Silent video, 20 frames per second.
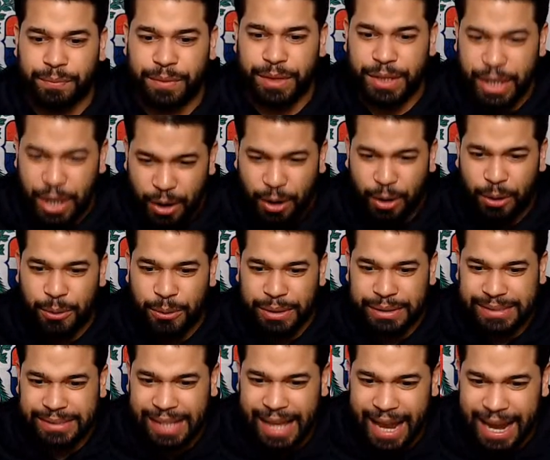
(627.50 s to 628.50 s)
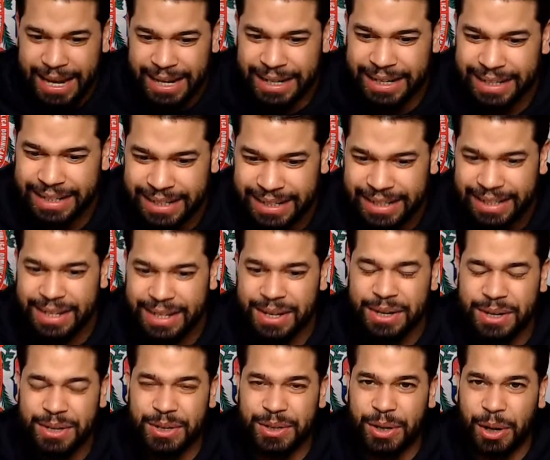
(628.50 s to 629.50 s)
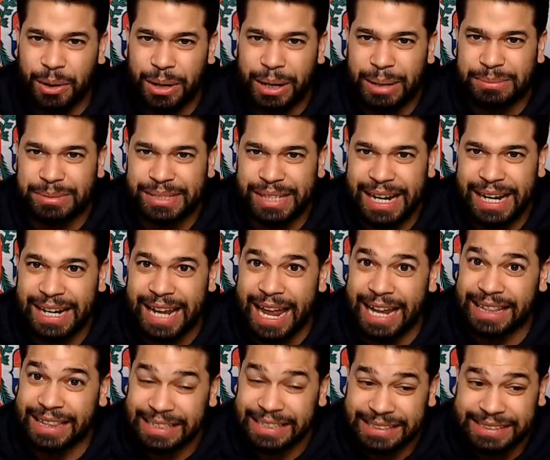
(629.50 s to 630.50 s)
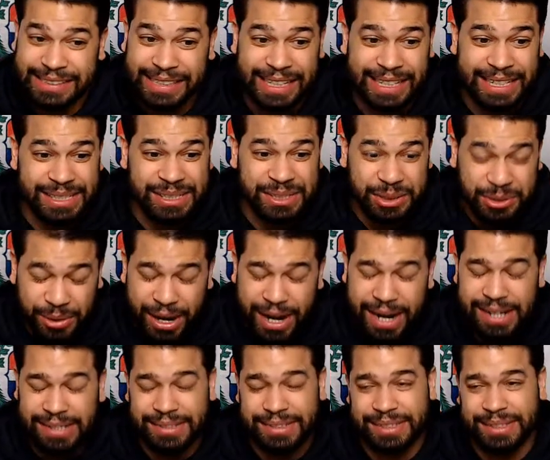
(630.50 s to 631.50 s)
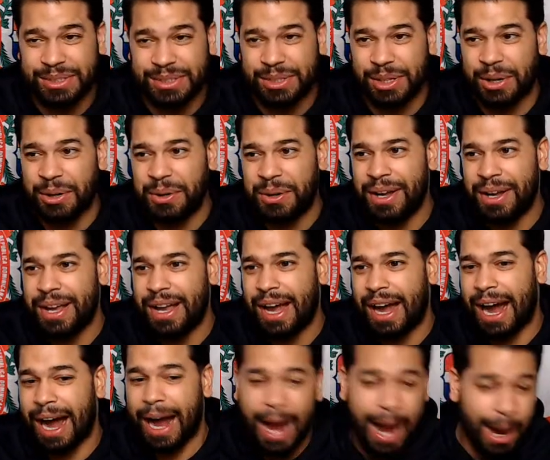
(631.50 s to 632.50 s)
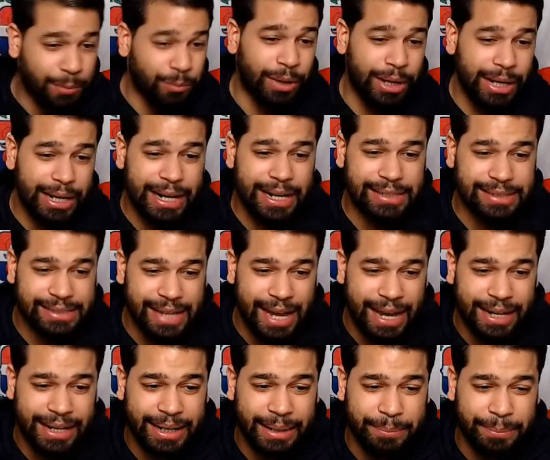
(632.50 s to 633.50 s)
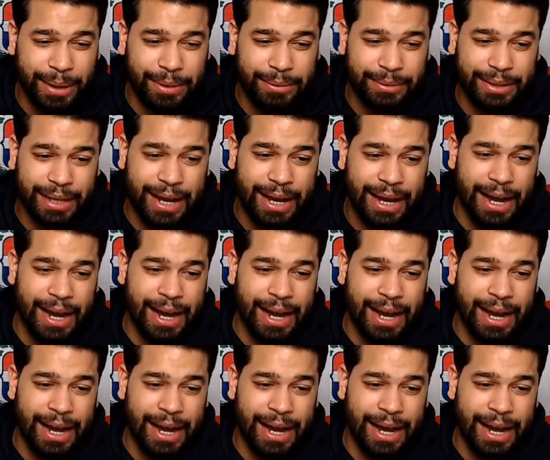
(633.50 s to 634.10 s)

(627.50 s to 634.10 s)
Yo, it's like, you know what I'm saying? Like, this shit is crazy. So I'm really excited about that.